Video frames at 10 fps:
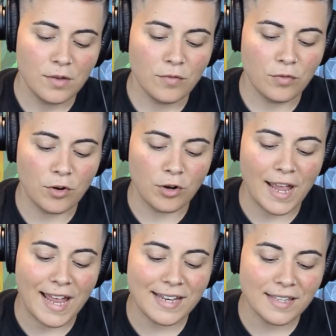for
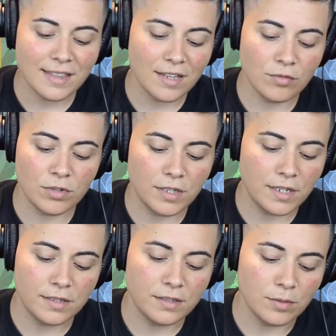anything
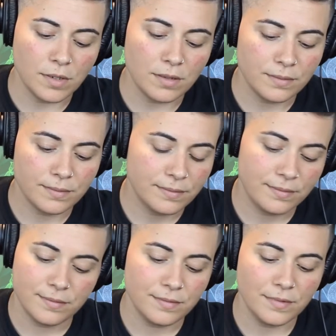related to me.
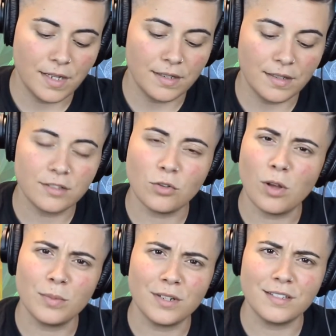Like, that's all
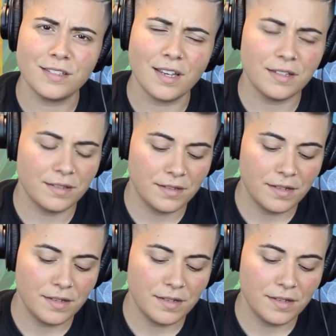I'm going to say.